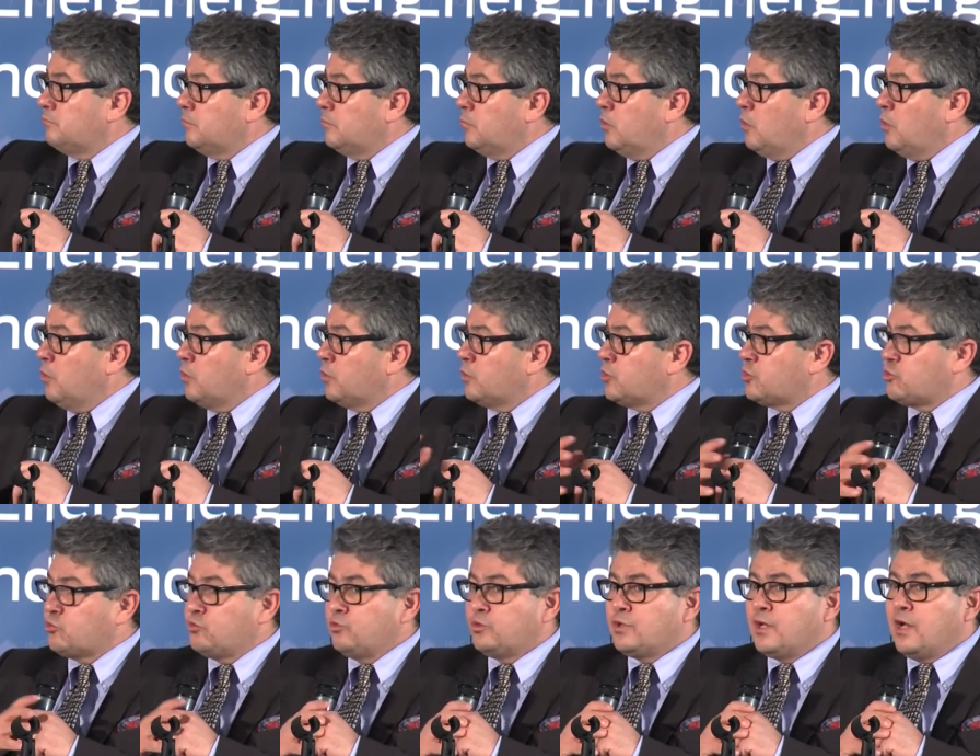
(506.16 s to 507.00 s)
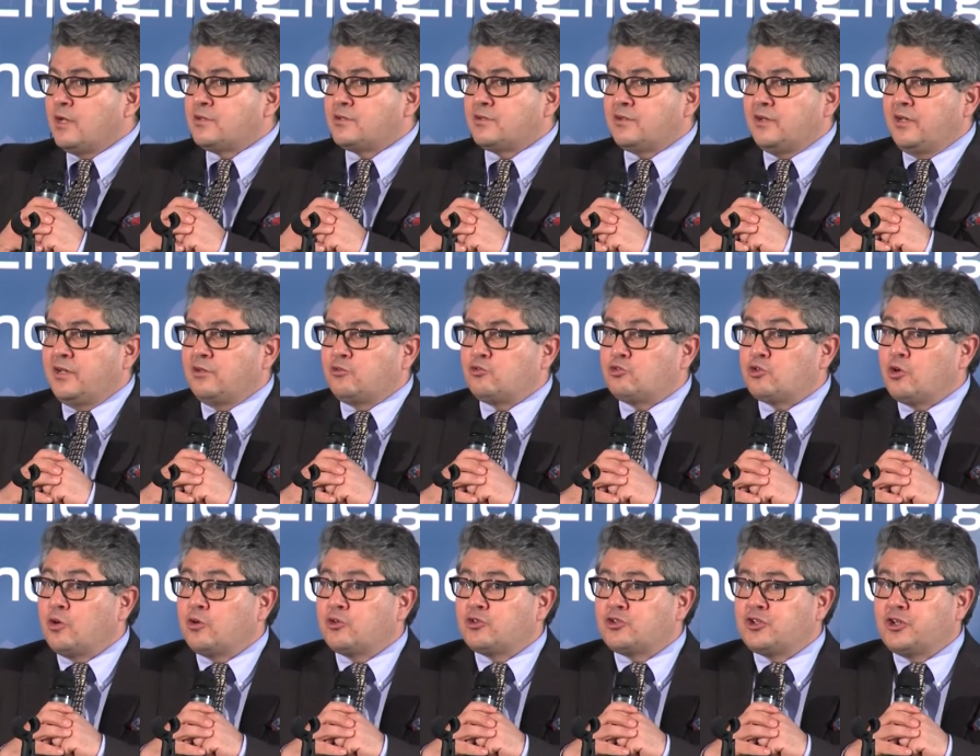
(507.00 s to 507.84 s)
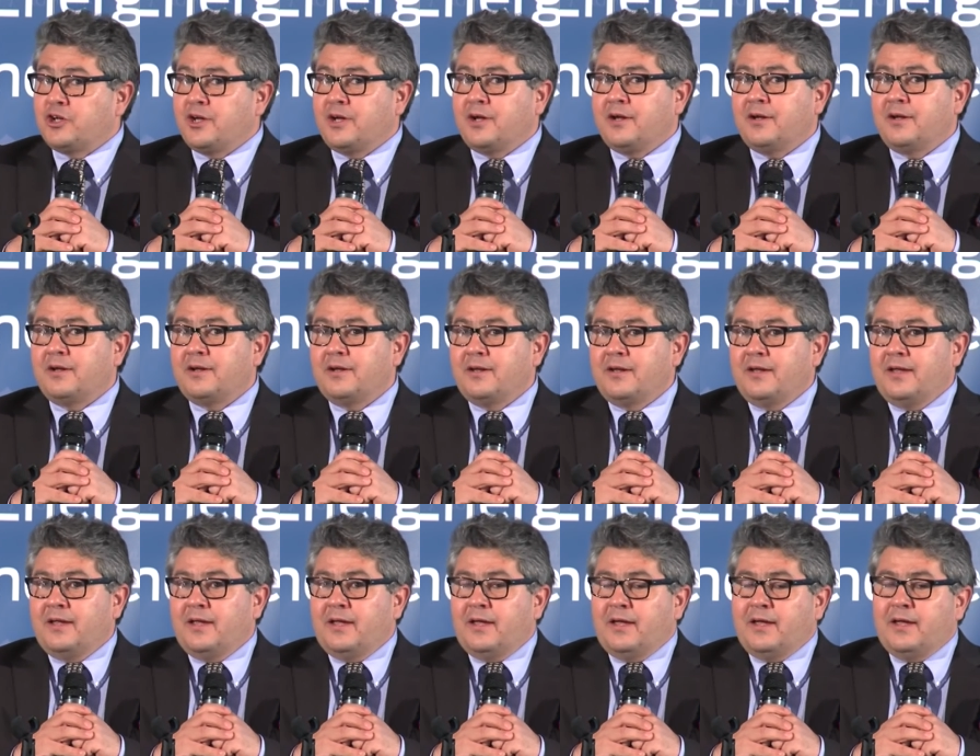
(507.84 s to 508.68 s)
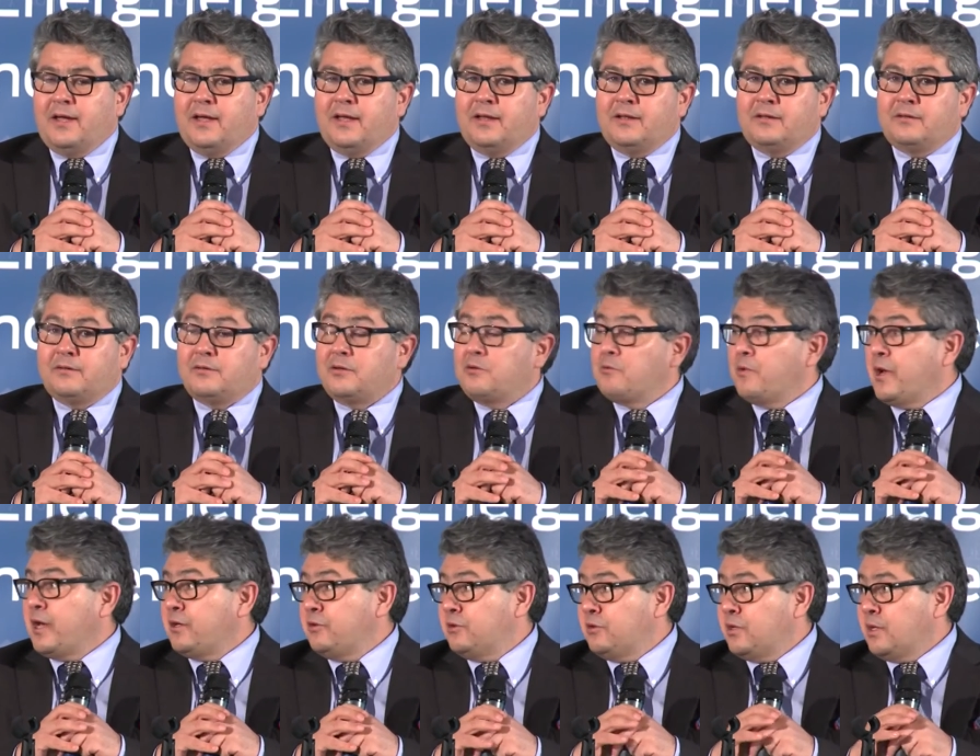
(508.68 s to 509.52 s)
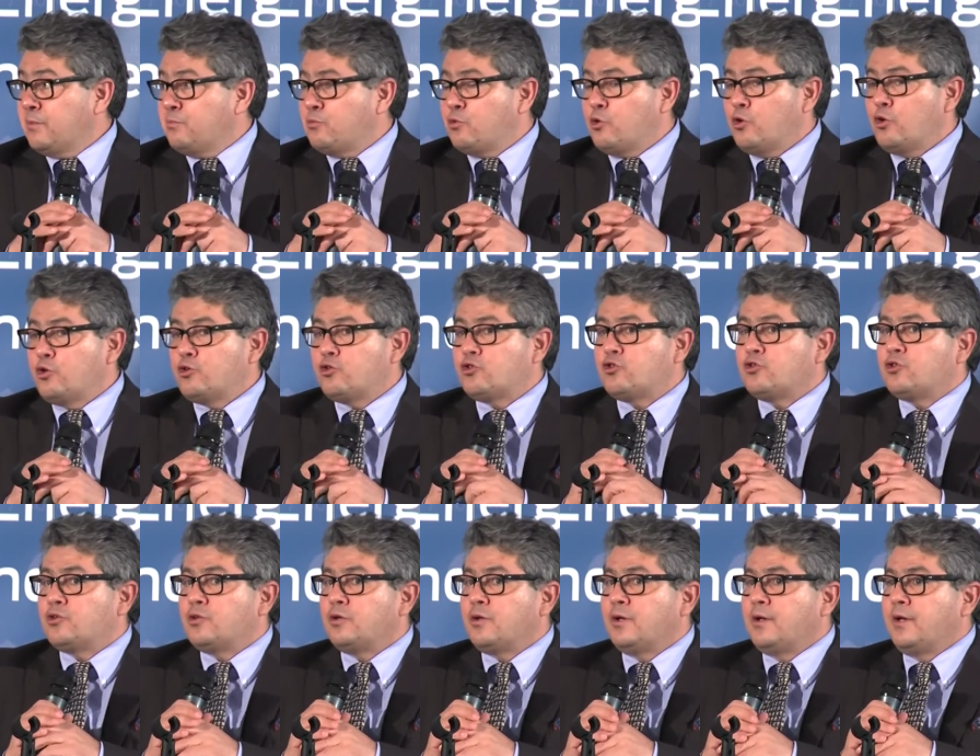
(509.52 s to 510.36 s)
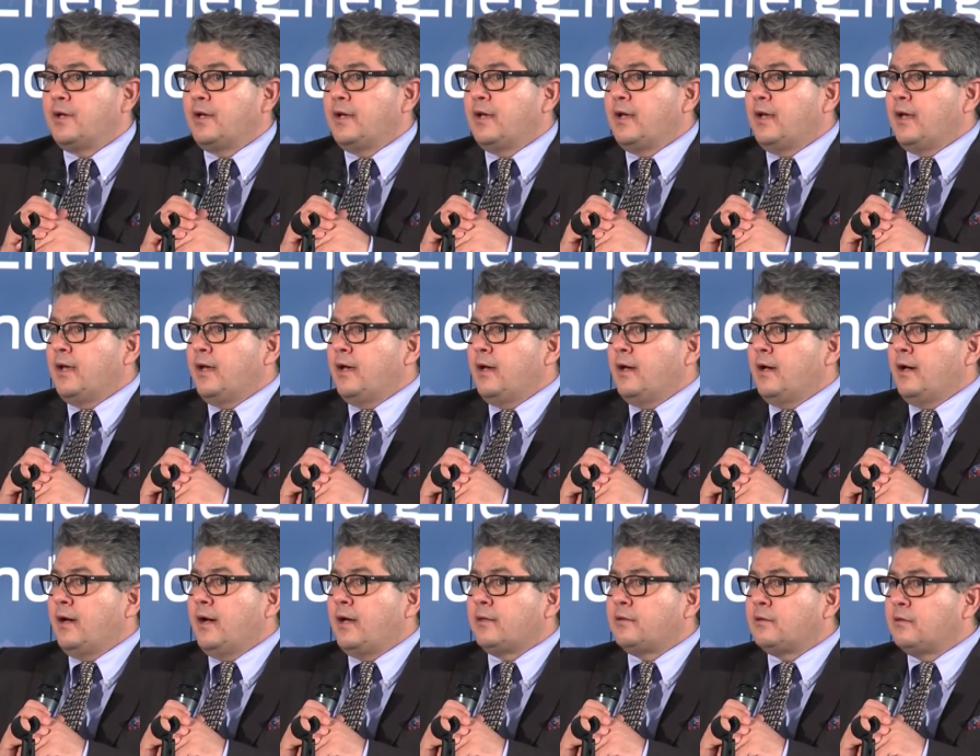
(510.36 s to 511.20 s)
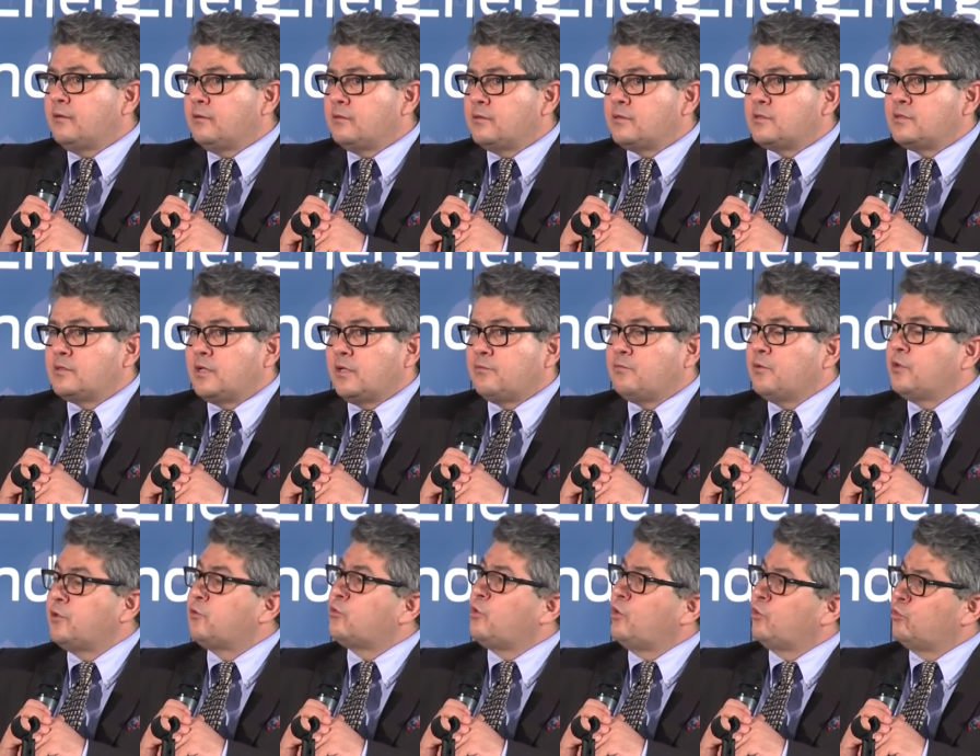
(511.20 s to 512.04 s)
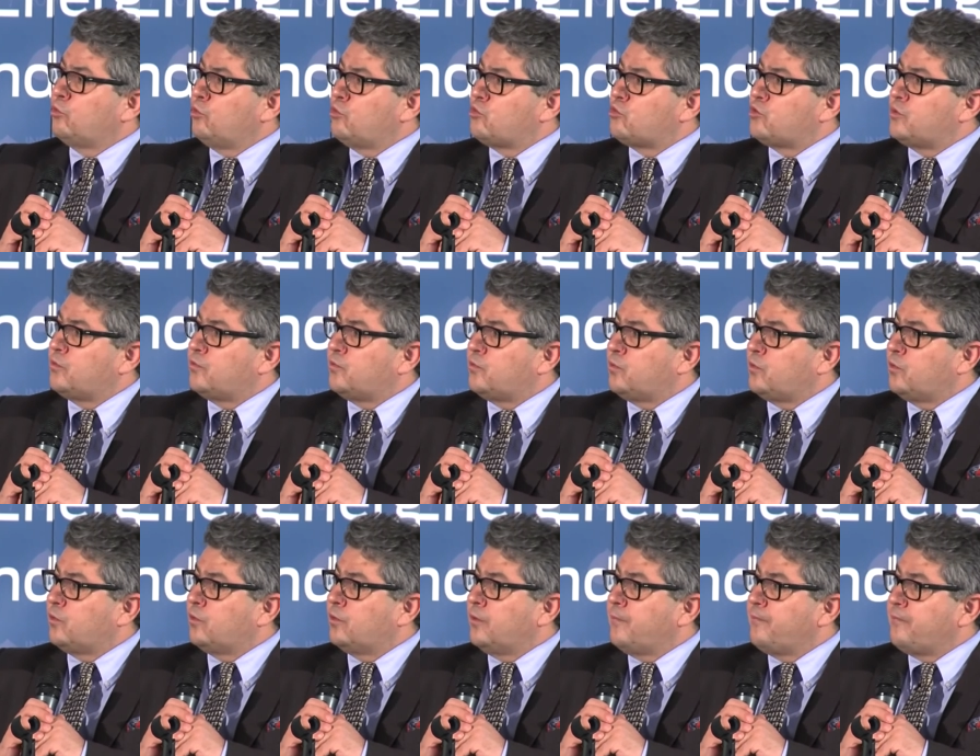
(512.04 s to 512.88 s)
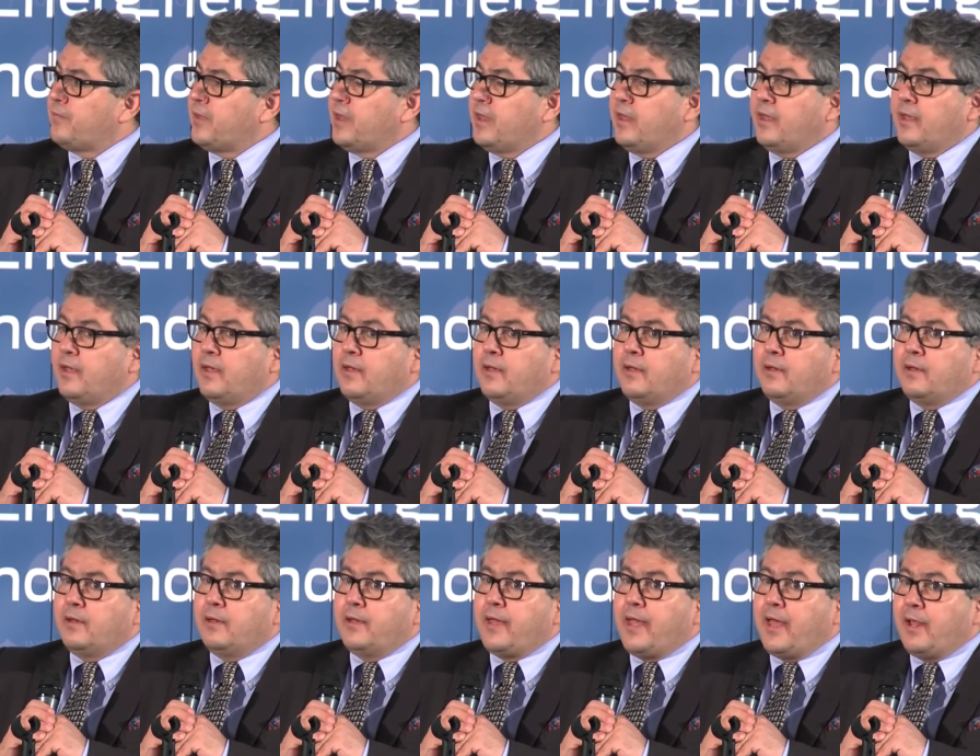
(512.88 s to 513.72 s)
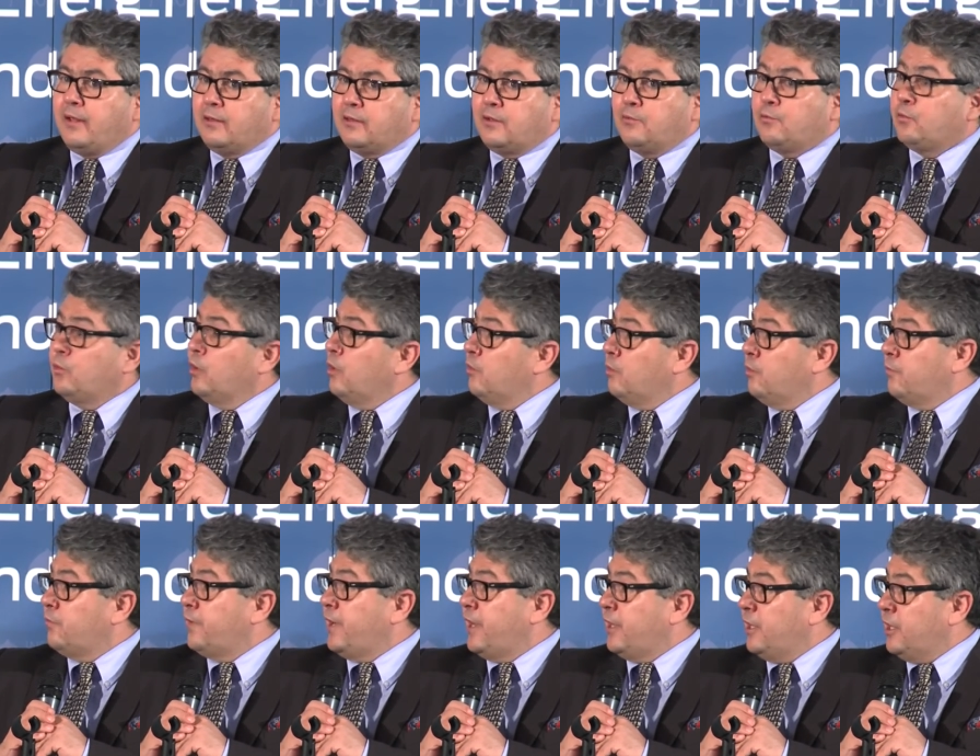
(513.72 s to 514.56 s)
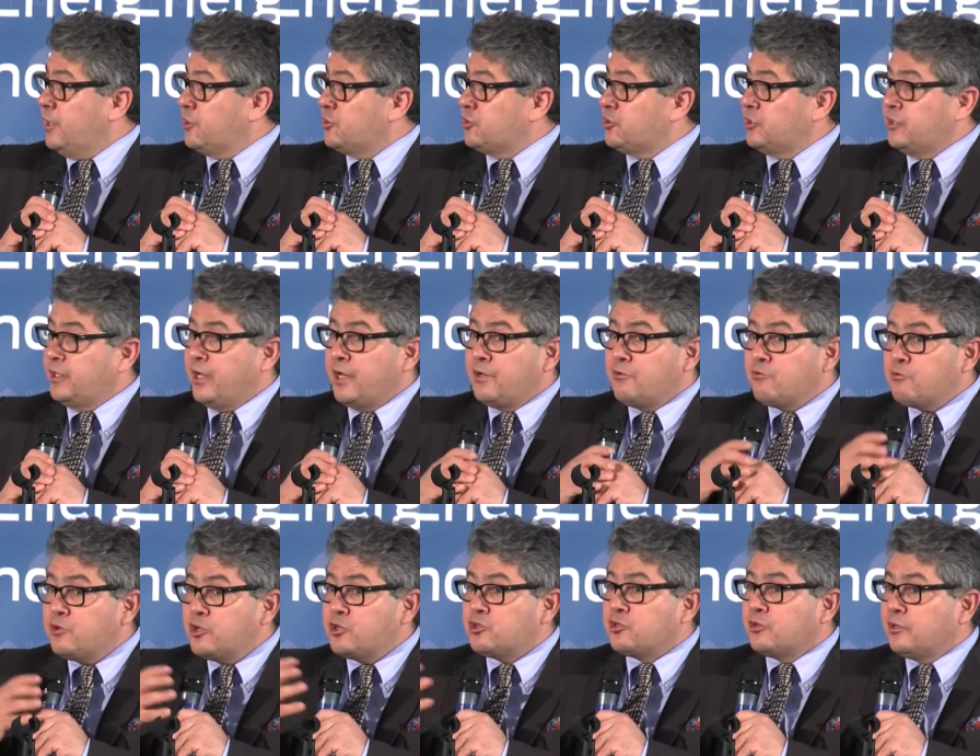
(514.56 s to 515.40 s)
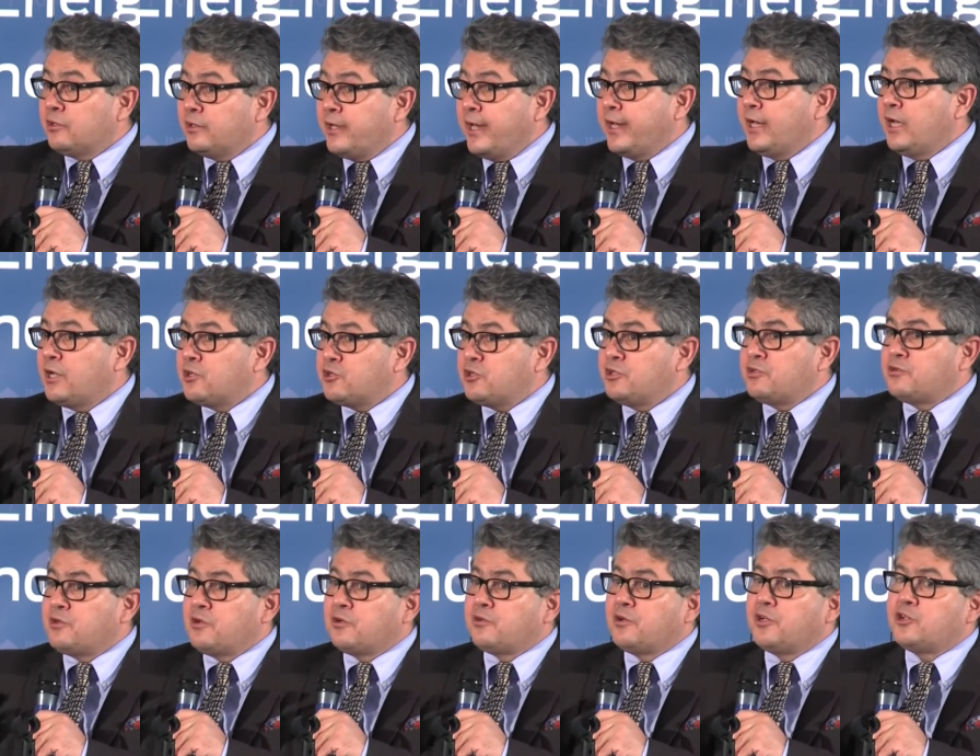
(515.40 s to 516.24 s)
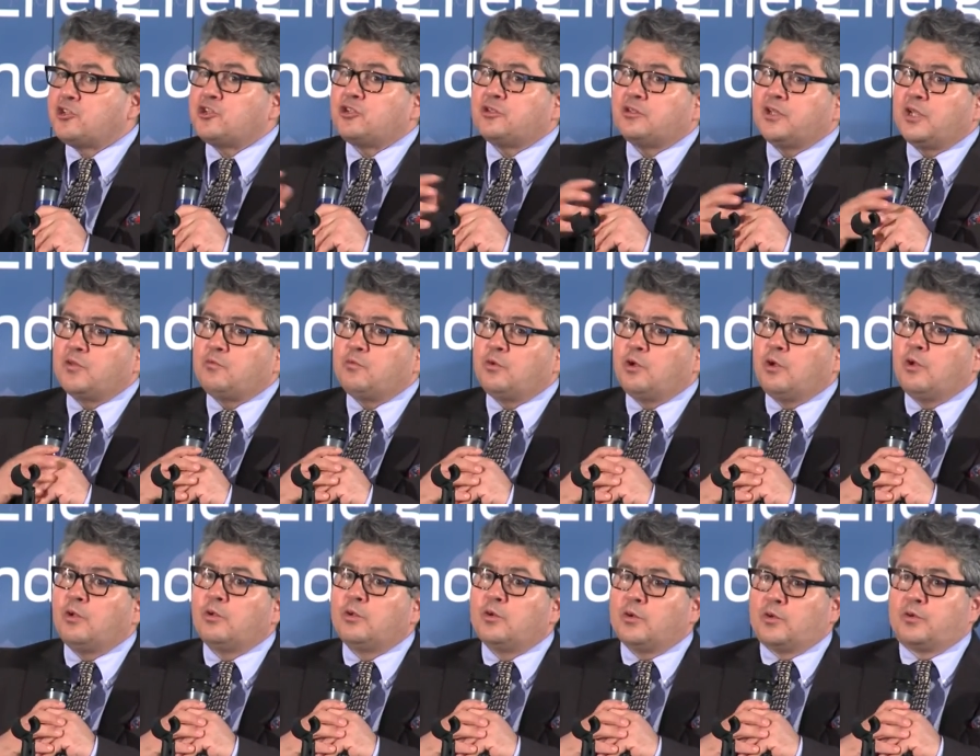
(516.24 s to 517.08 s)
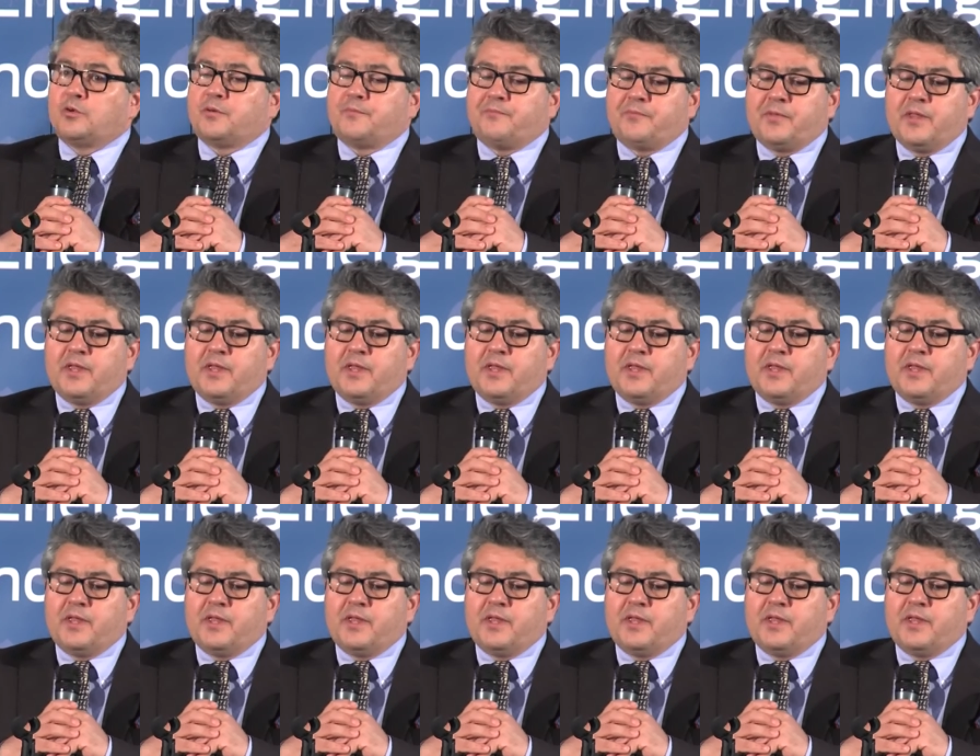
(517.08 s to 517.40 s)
August 2008, Georgia, and Iranian approach, I think this is not very conducive to a healthy flow of energy and regional energy integration that we all look.